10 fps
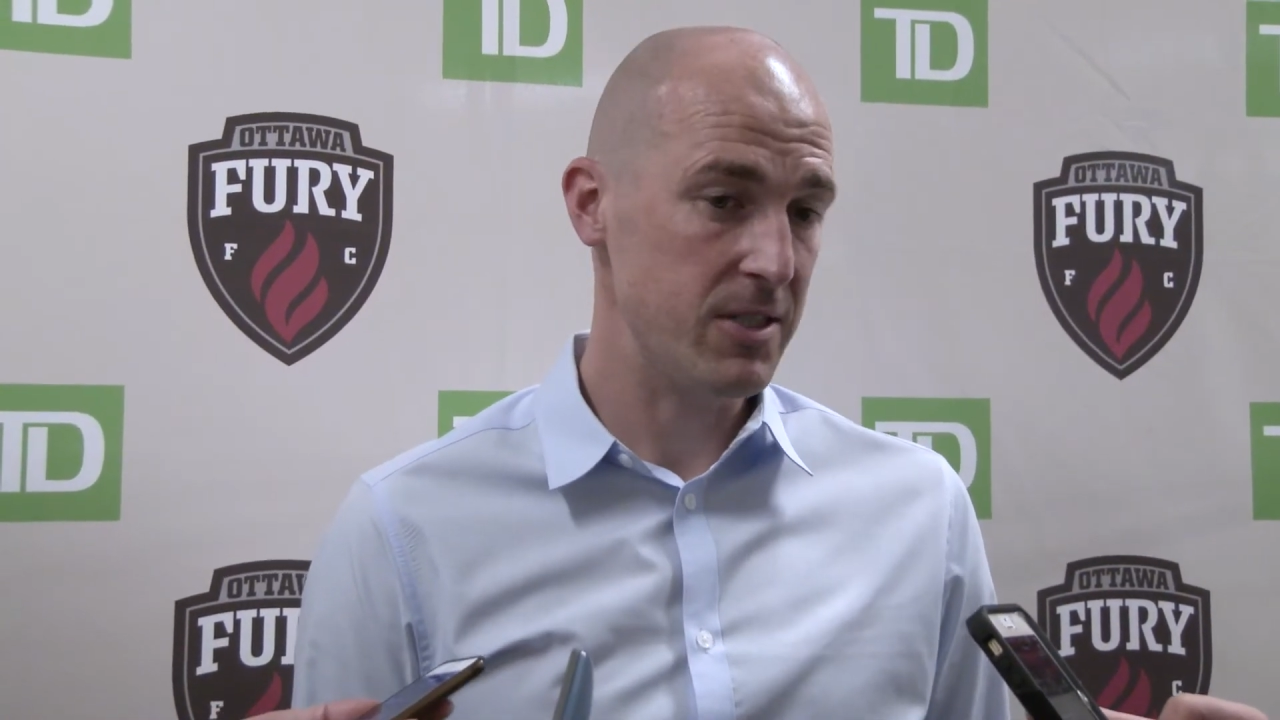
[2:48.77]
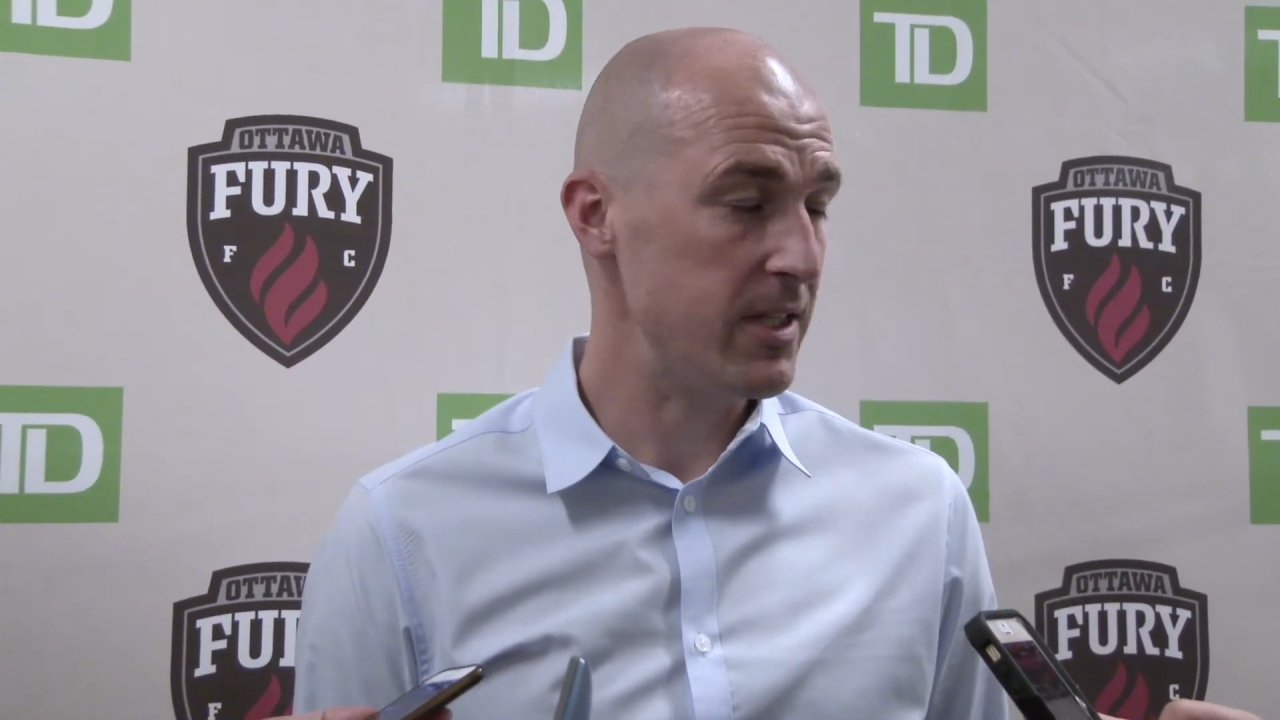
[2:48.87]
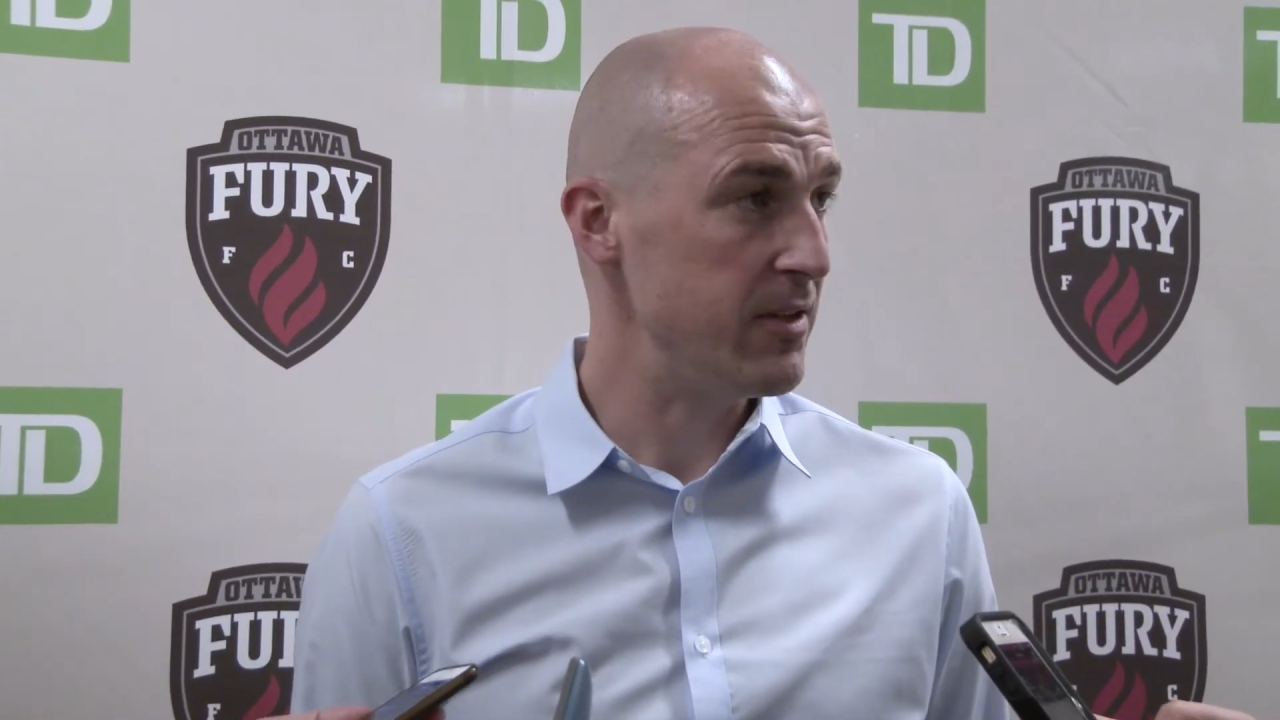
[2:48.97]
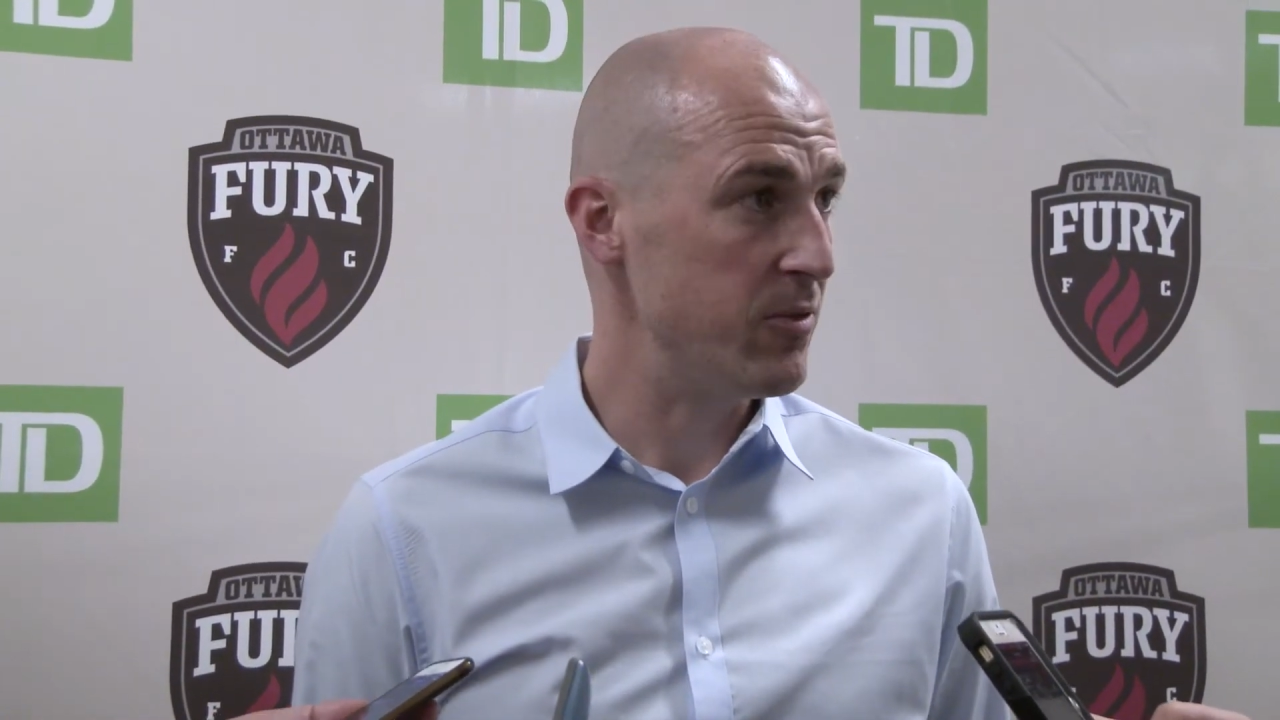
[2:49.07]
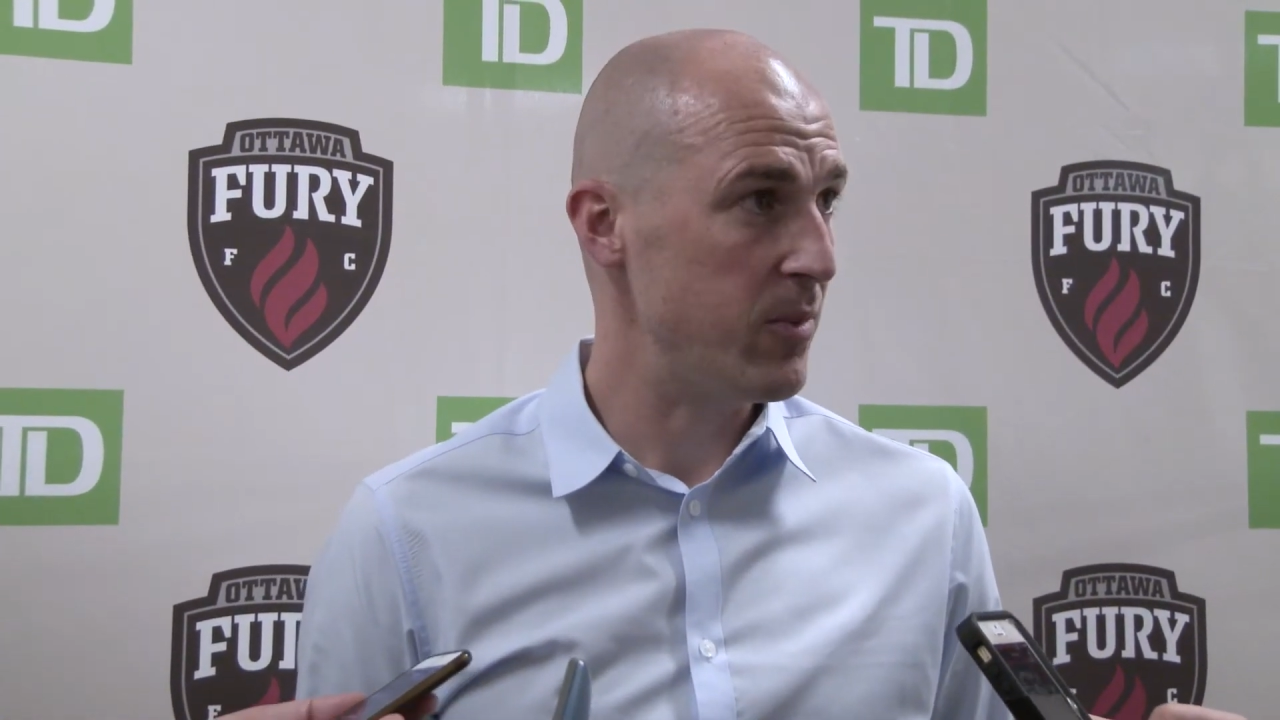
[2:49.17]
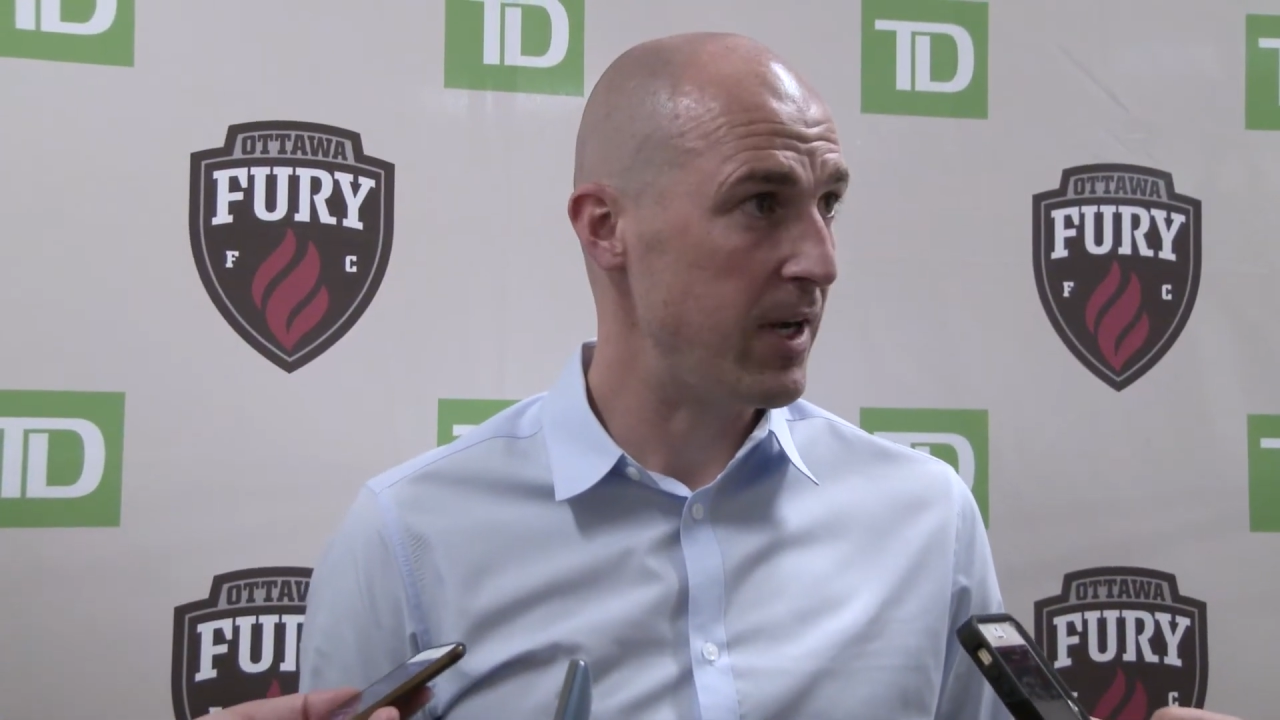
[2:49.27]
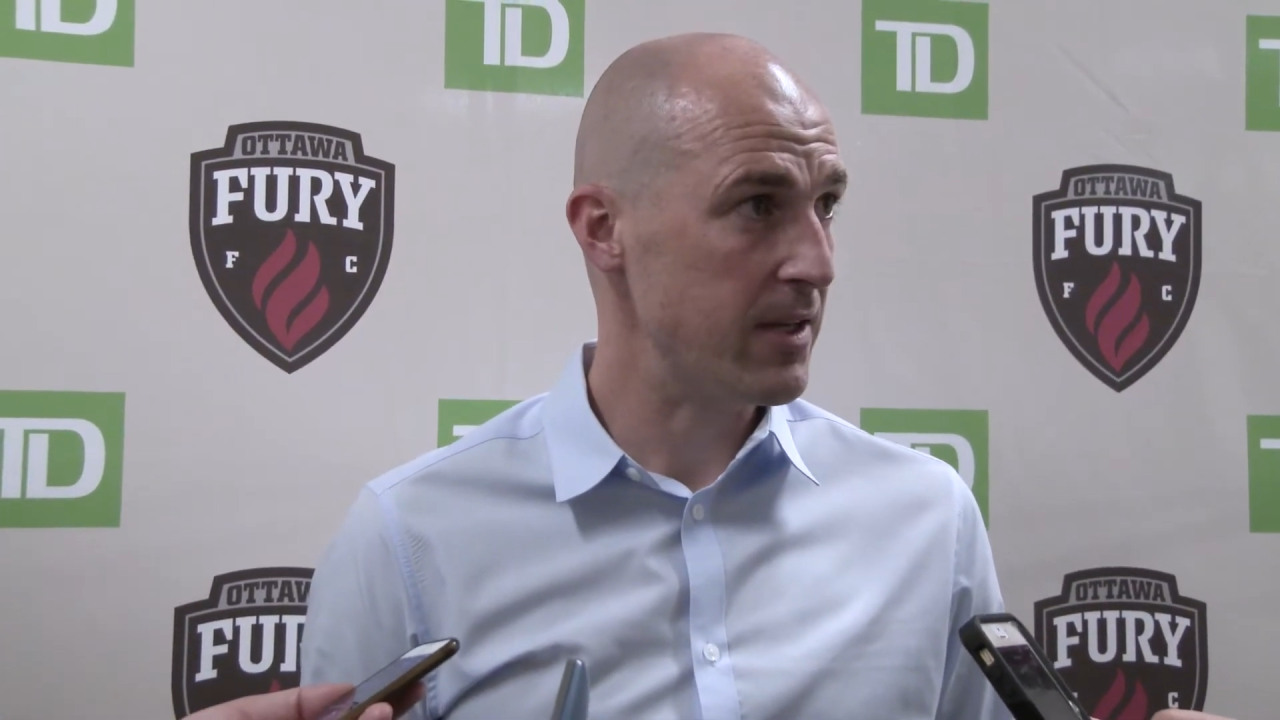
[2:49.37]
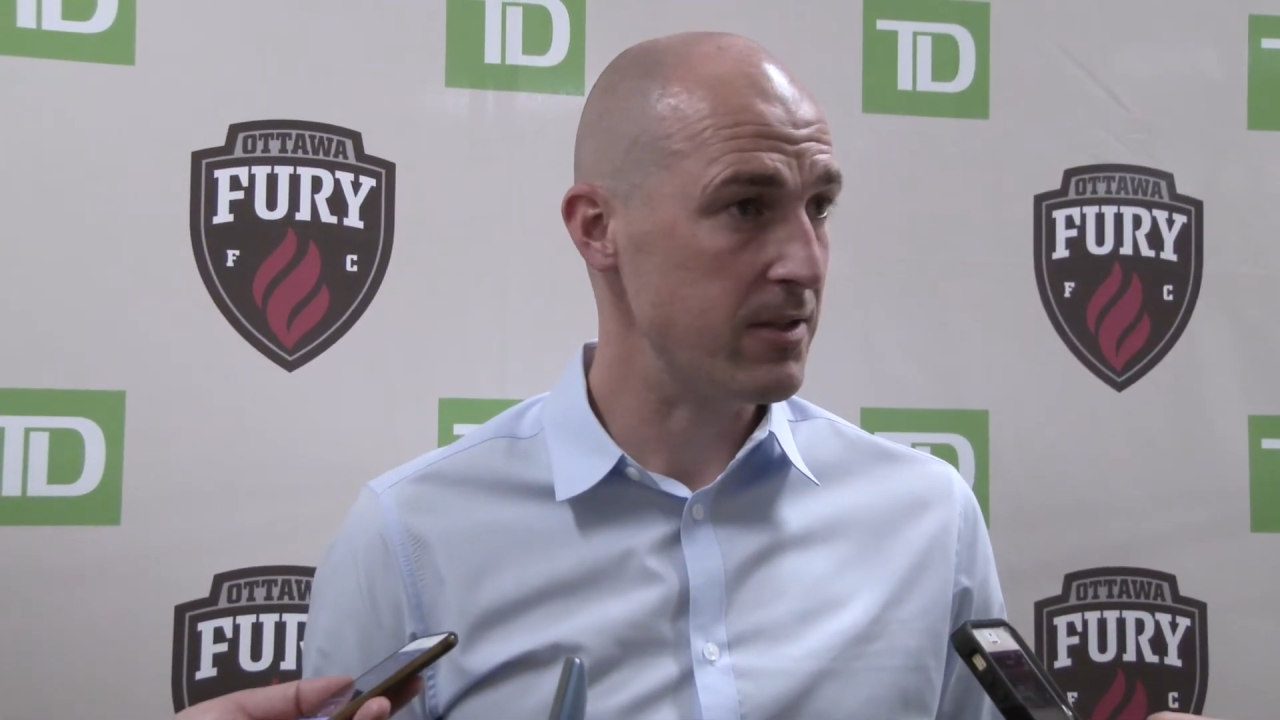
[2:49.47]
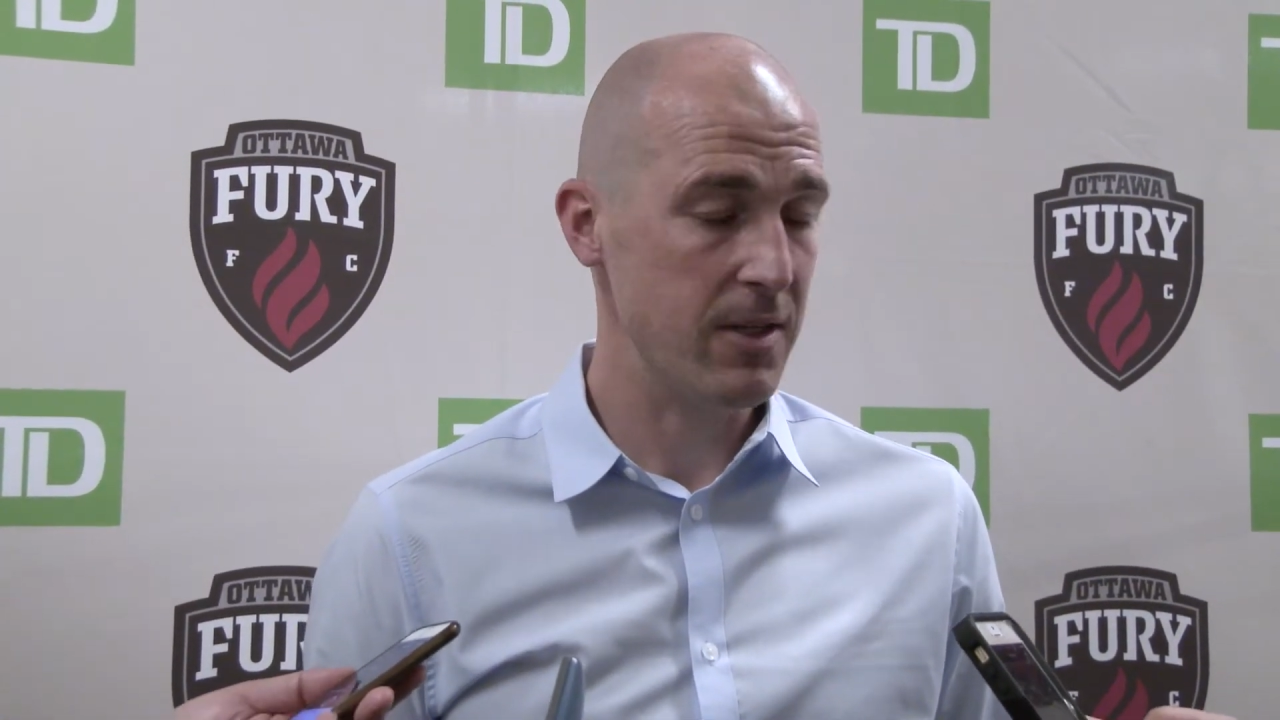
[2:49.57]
Stephen back,